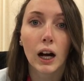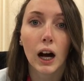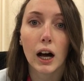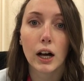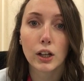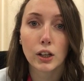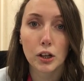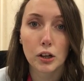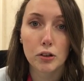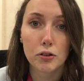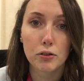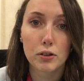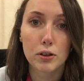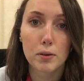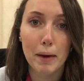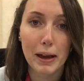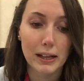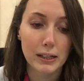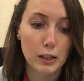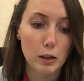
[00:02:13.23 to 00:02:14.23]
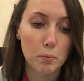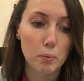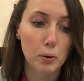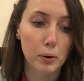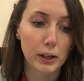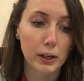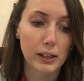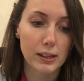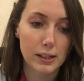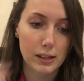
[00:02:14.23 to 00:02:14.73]
go through the basic
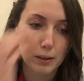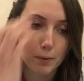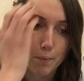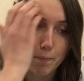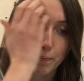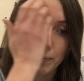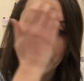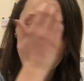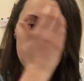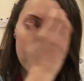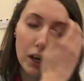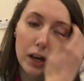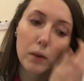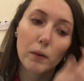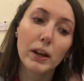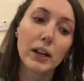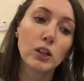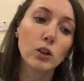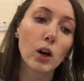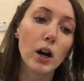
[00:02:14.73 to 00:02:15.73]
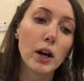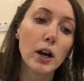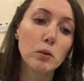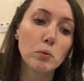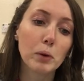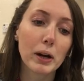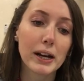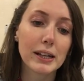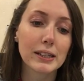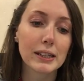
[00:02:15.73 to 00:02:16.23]
points. So in your own
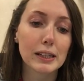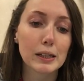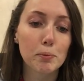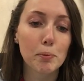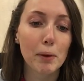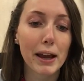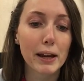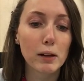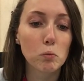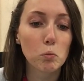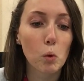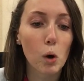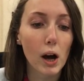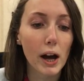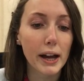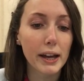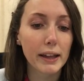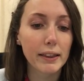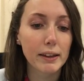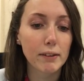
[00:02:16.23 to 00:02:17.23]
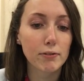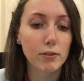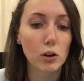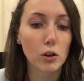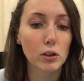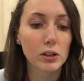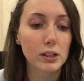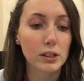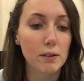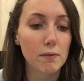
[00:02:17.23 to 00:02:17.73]
words, explain why the
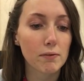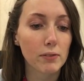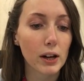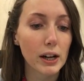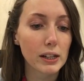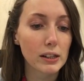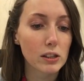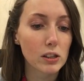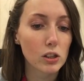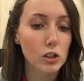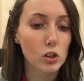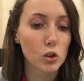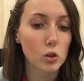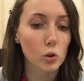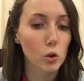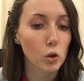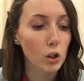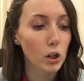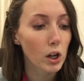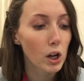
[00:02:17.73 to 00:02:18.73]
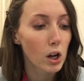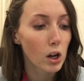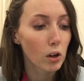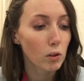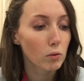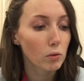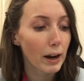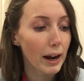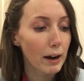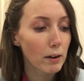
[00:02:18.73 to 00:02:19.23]
fox invites the stork
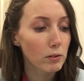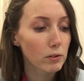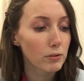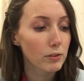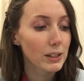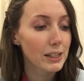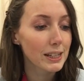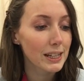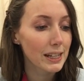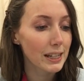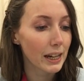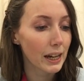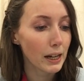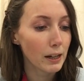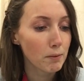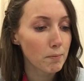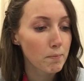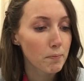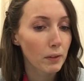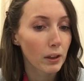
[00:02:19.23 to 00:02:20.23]
round for dinner